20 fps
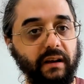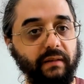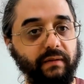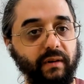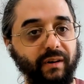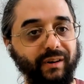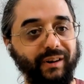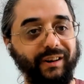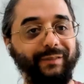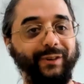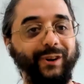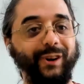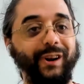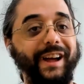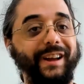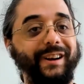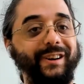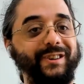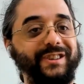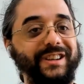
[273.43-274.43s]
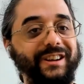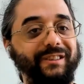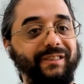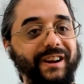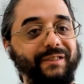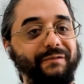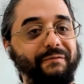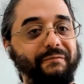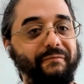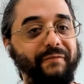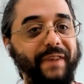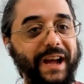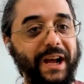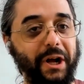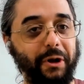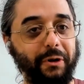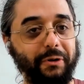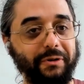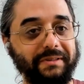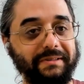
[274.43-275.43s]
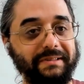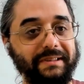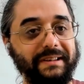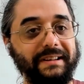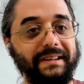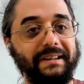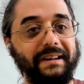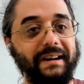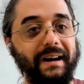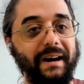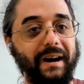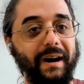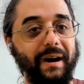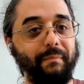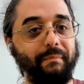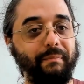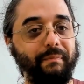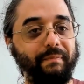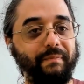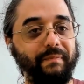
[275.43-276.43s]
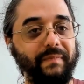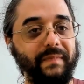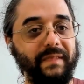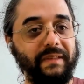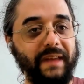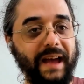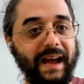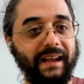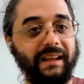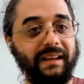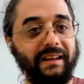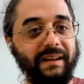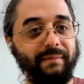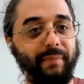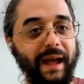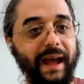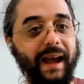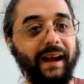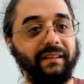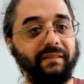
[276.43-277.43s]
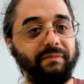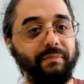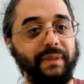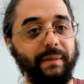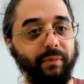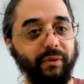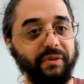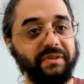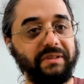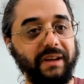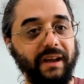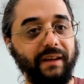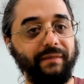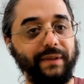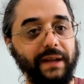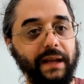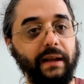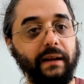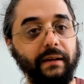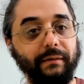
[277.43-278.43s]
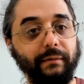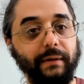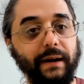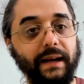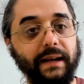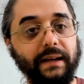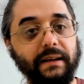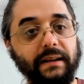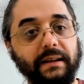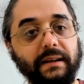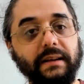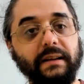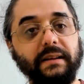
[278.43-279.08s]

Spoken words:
If your energy grid fails, that can impact people's safety, right?